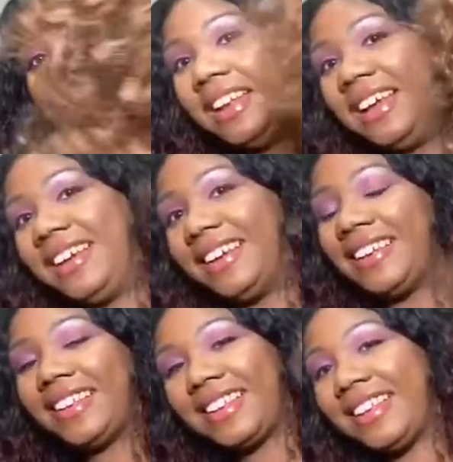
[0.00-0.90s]
like,
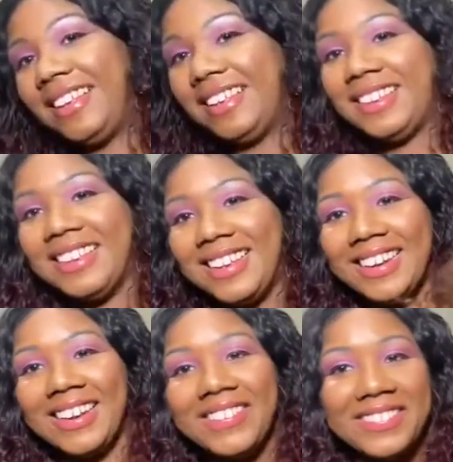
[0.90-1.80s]
you
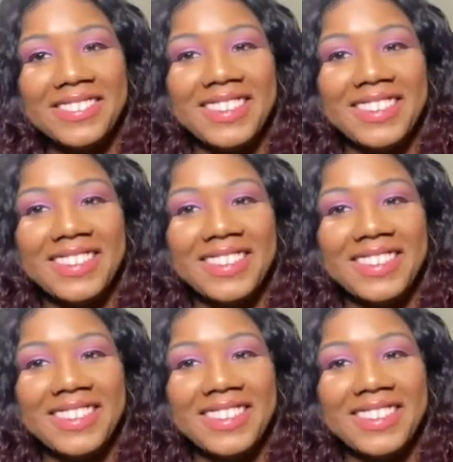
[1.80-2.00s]
know.